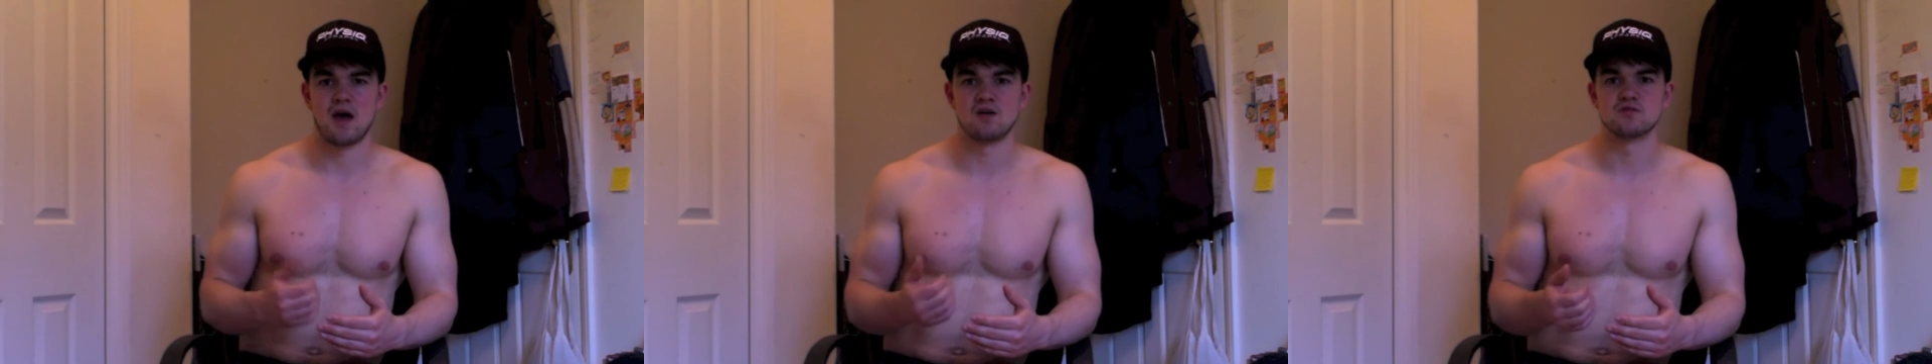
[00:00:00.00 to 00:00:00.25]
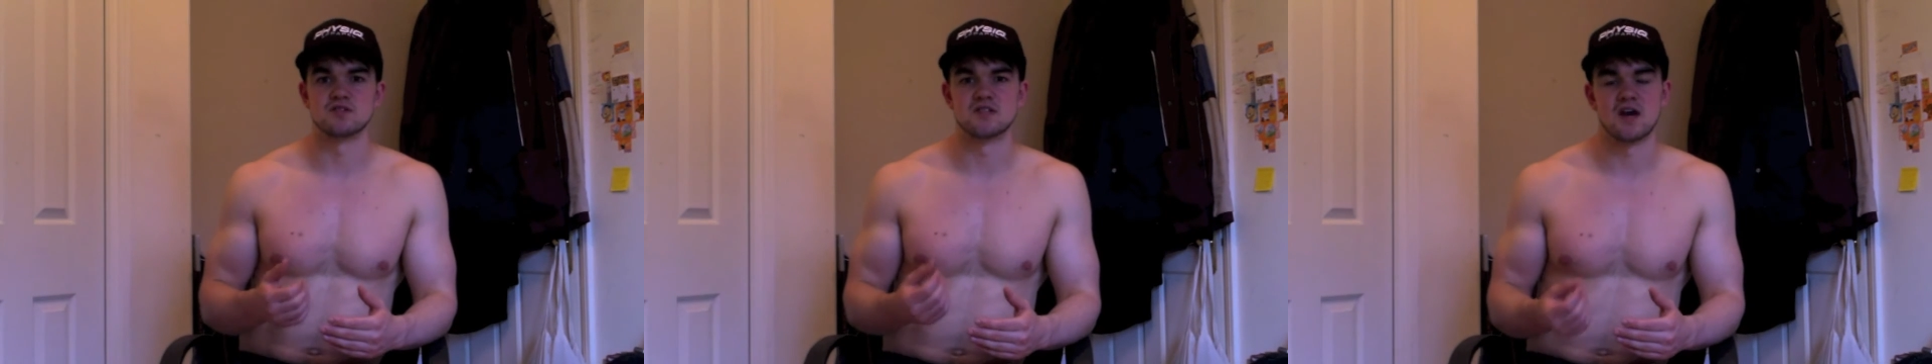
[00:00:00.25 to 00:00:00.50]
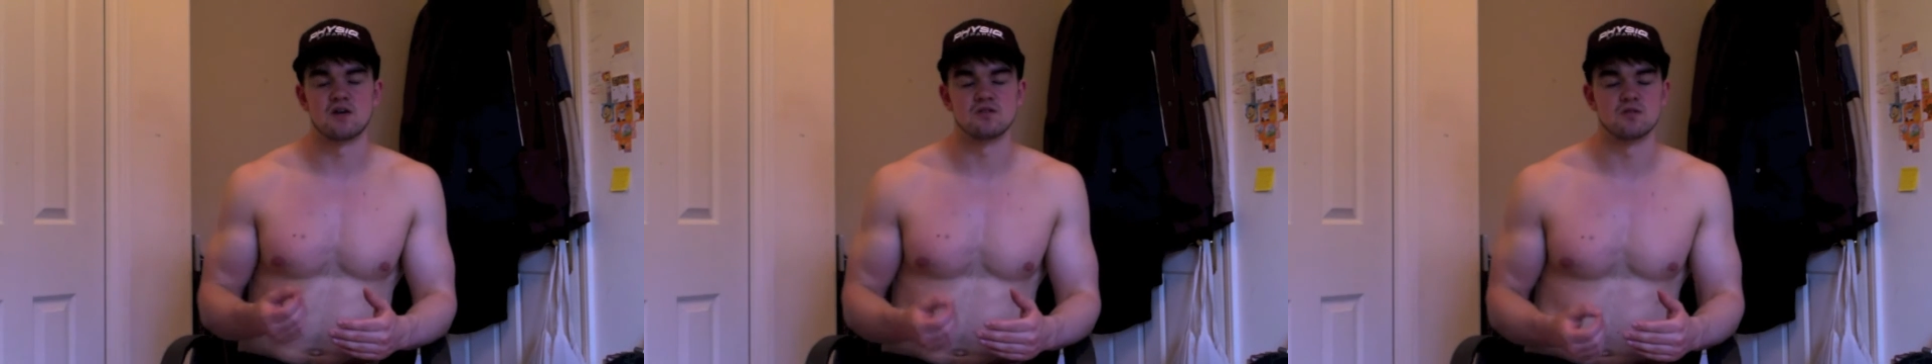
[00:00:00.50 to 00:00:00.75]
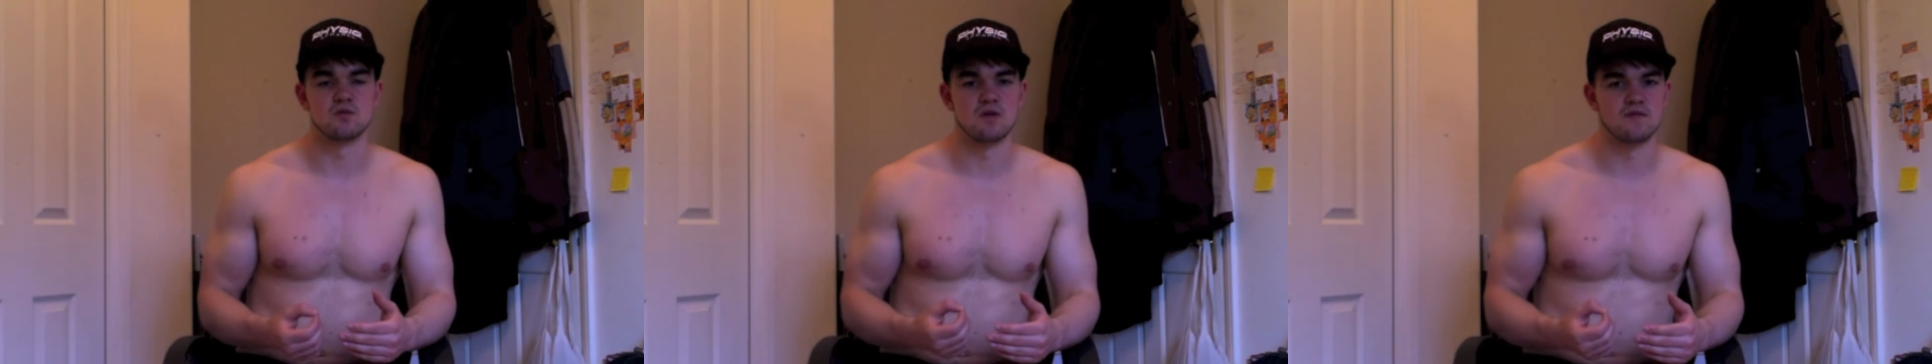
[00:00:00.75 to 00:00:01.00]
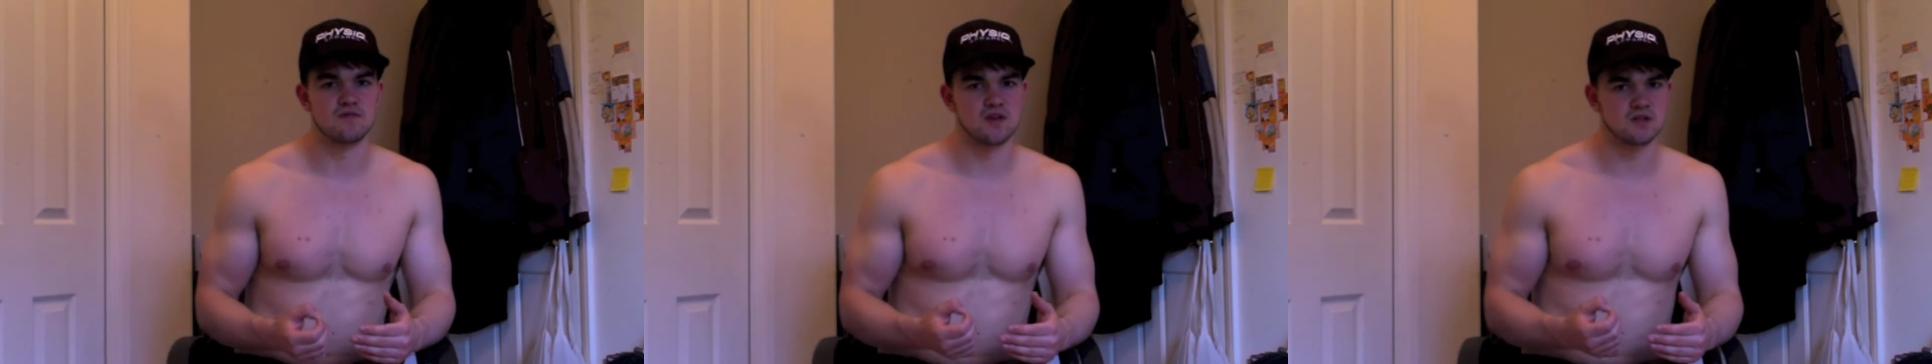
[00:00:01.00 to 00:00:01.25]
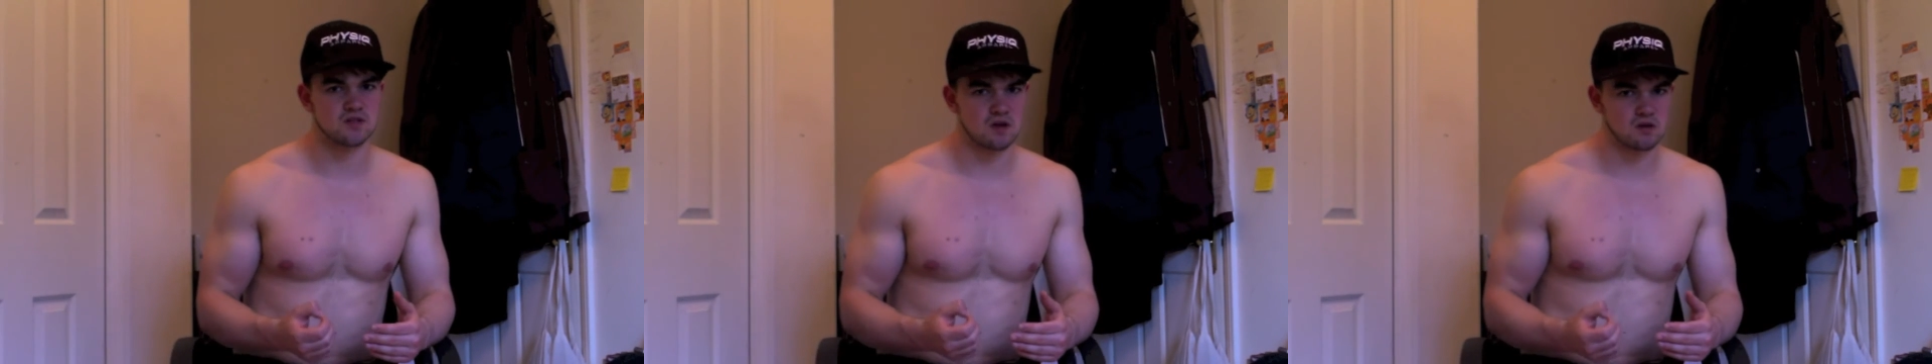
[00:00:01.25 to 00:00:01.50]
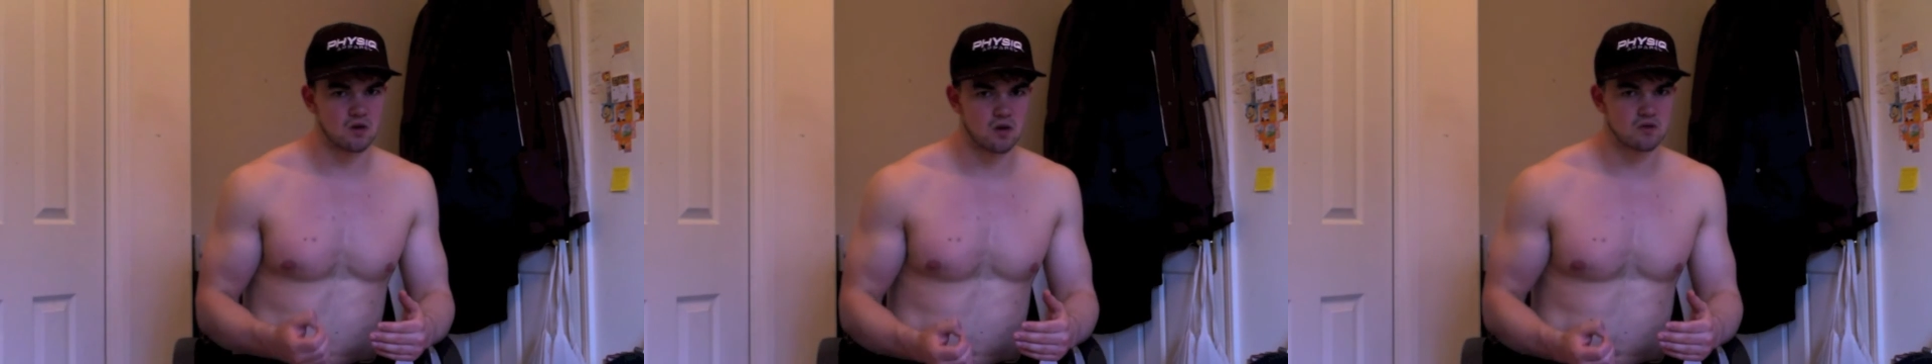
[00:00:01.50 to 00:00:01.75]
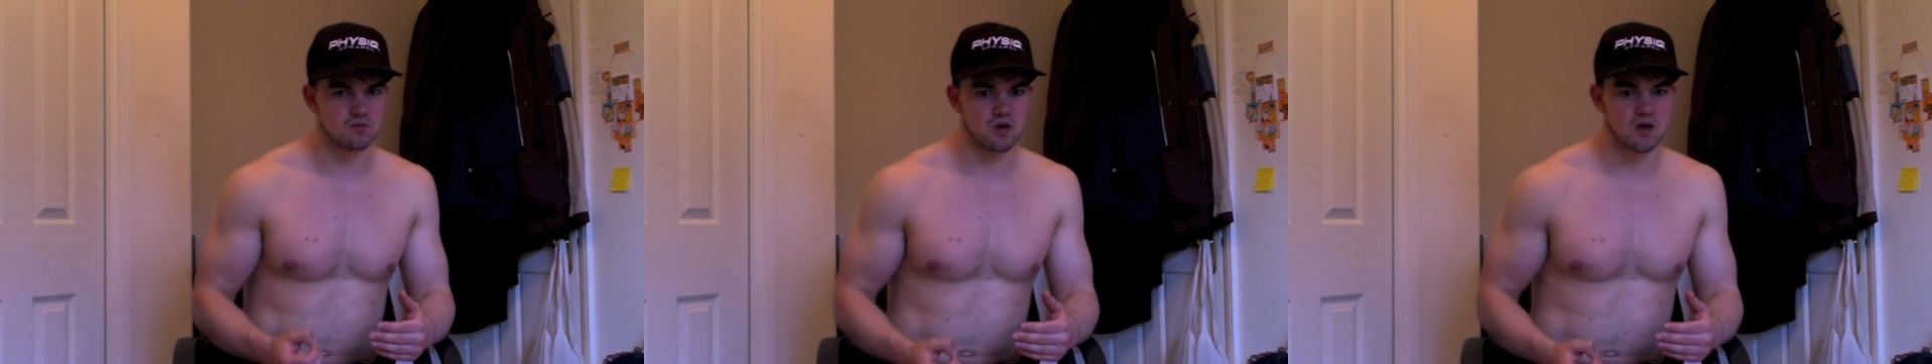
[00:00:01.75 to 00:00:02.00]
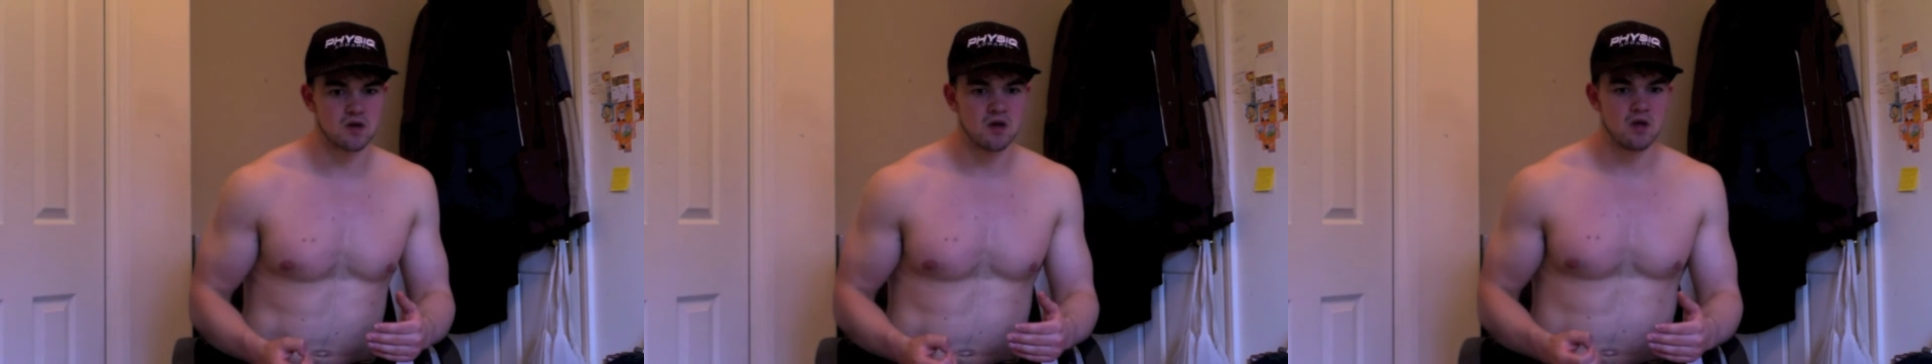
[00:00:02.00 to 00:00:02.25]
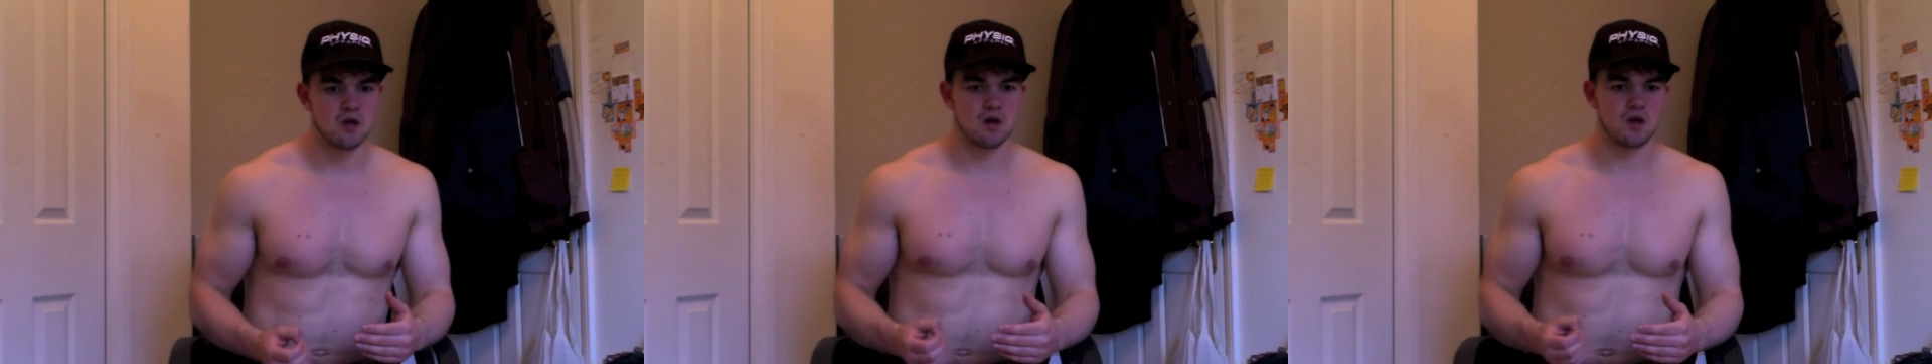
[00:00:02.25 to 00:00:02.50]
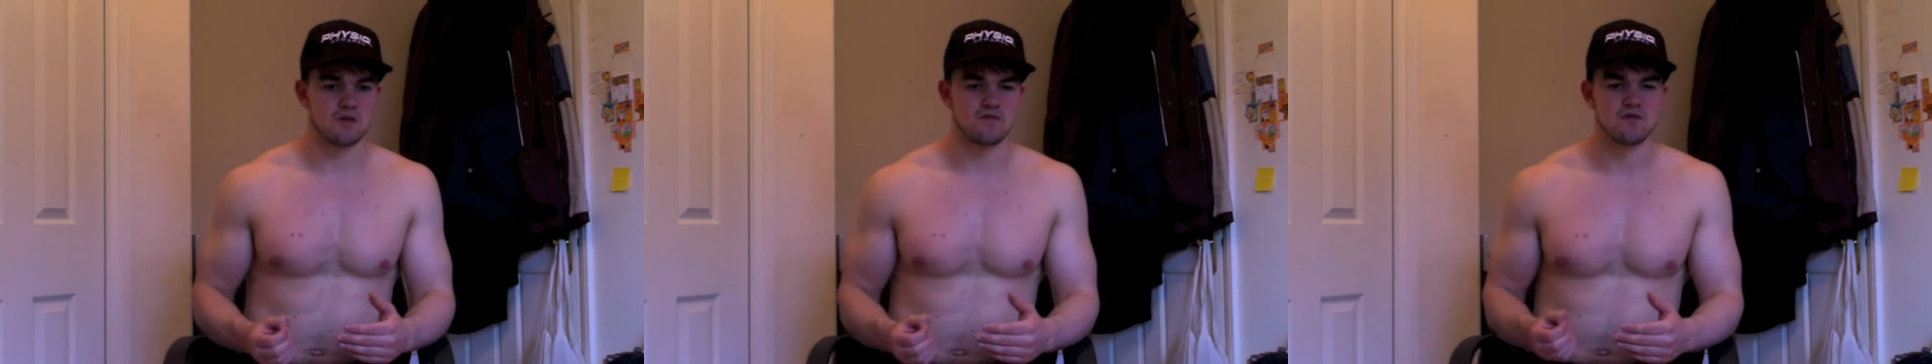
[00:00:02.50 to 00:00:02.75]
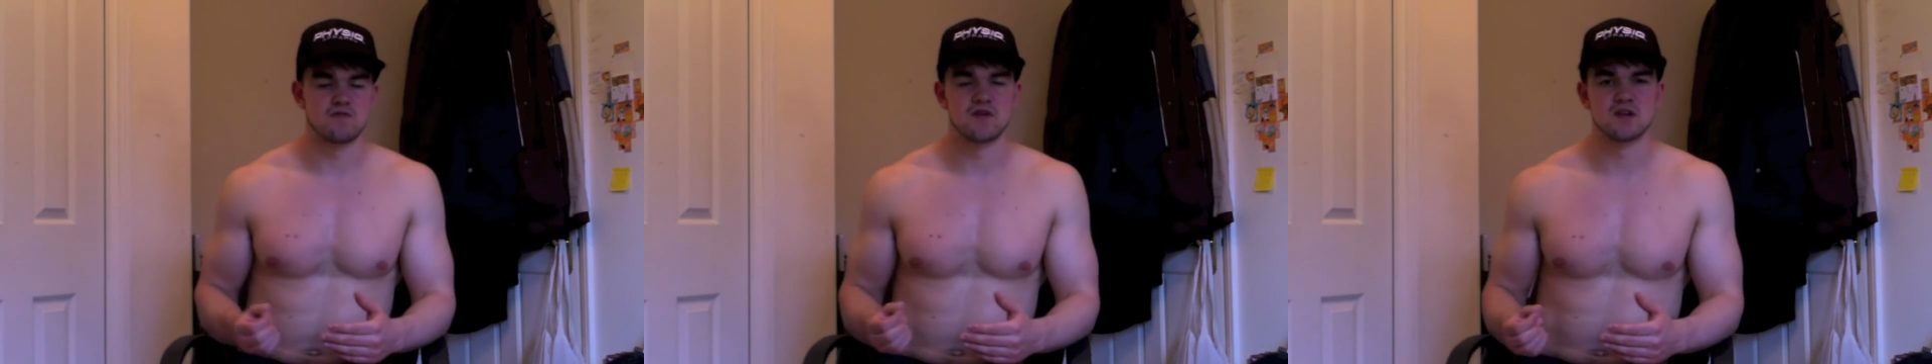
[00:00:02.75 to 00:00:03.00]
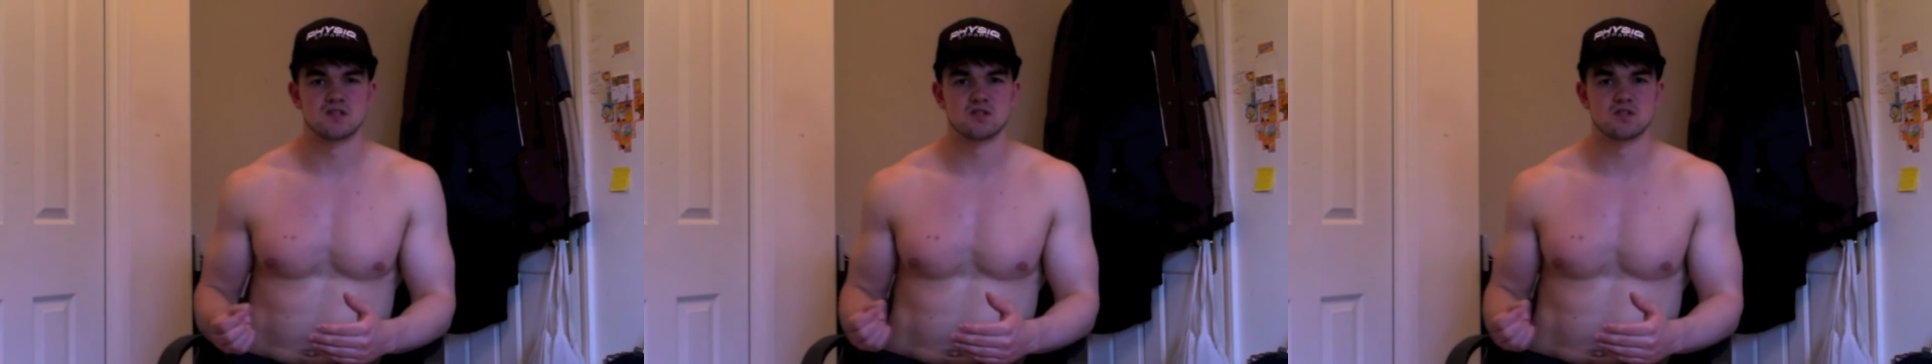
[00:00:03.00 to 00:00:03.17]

how to tell you if things aren't going right. If you feel a